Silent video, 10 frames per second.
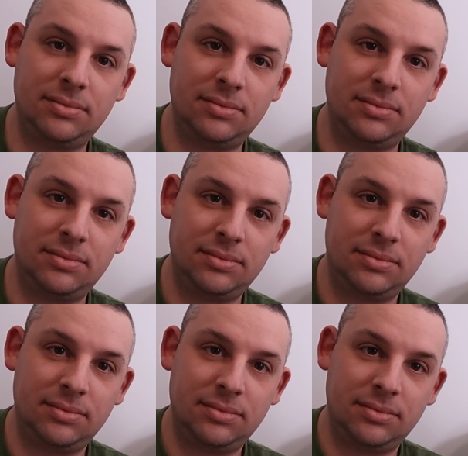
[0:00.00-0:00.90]

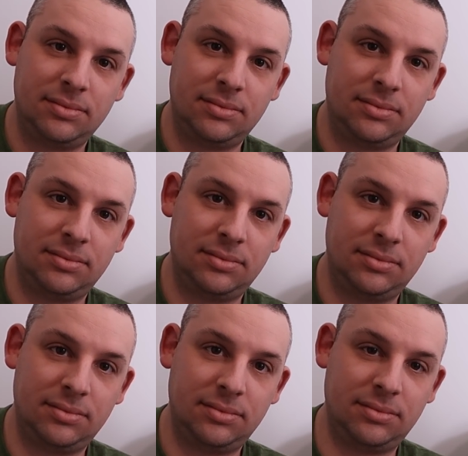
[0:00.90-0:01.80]

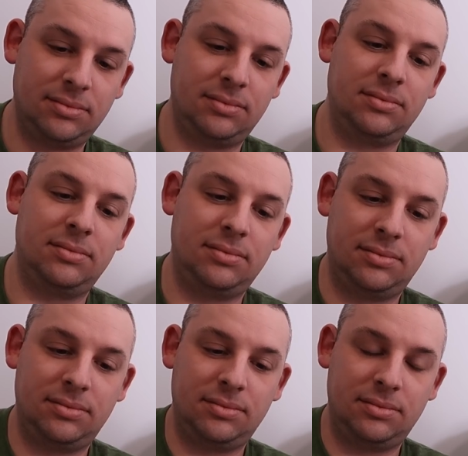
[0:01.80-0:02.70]

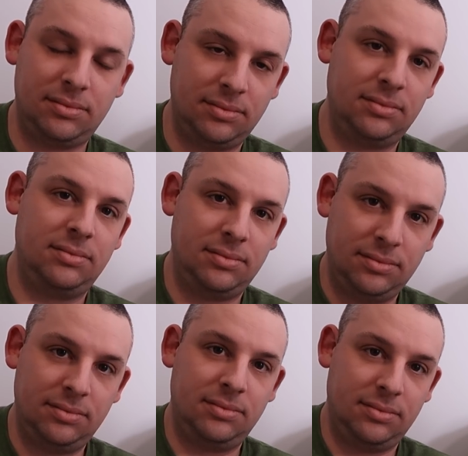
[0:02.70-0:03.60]

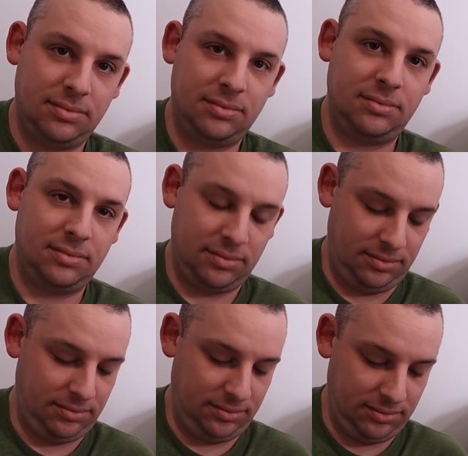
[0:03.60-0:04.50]

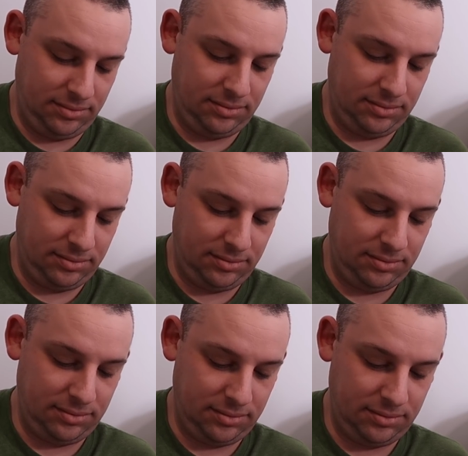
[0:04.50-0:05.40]

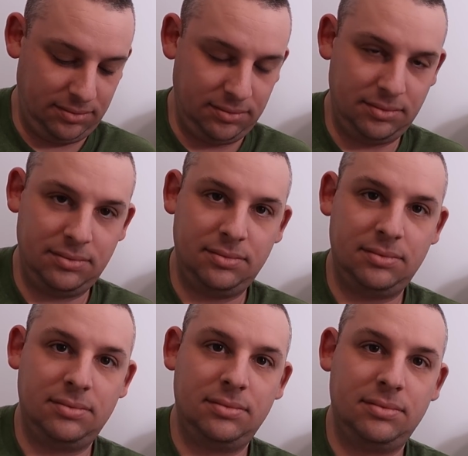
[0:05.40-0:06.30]

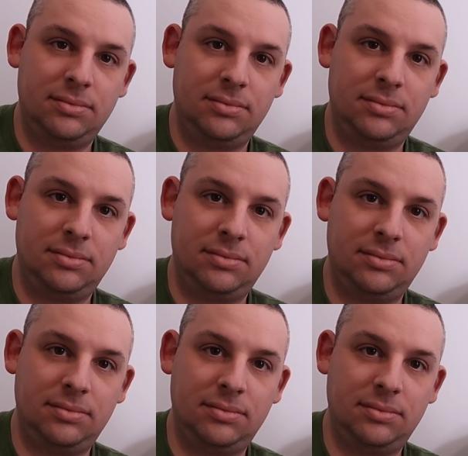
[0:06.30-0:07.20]

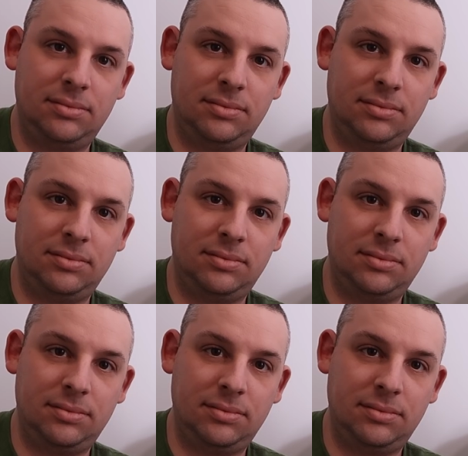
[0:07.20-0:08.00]
(silent)